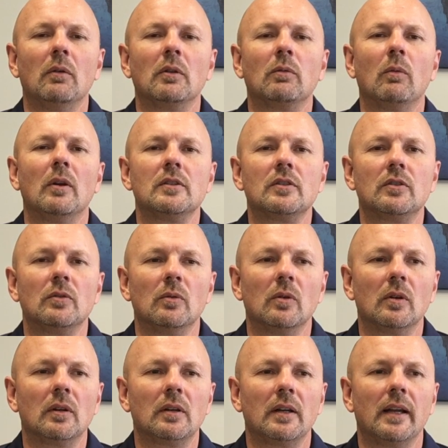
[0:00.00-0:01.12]
with one
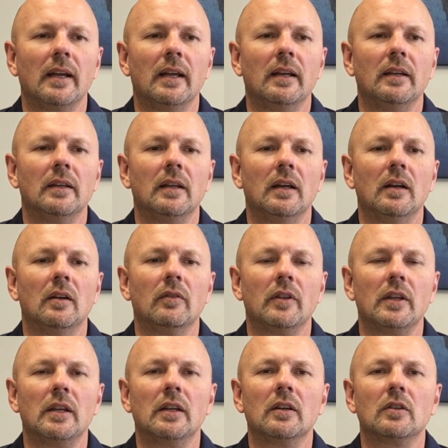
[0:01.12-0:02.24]
store, and over
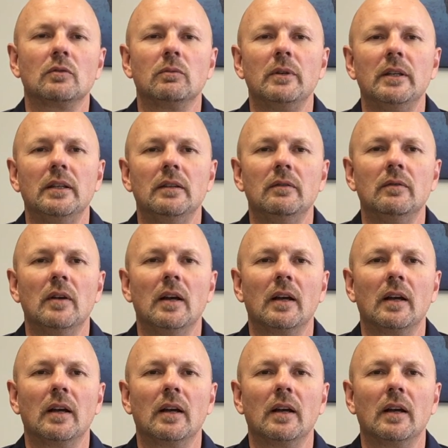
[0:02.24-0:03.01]
the years we